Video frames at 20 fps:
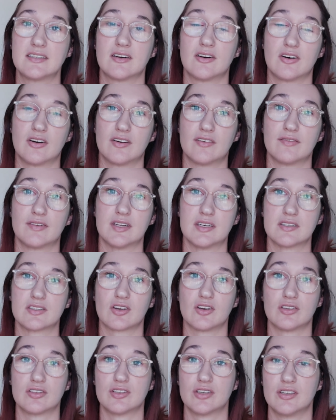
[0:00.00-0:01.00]
of this
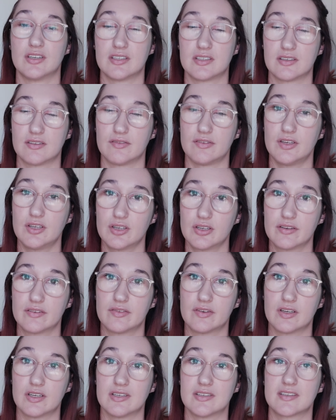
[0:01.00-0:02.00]
alternative
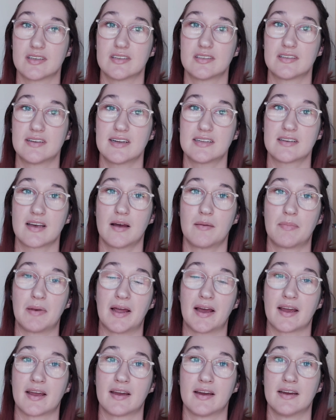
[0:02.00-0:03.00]
universe sets up
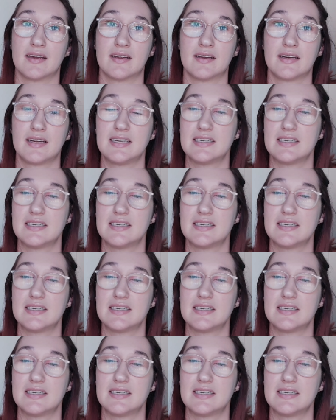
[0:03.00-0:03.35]
like an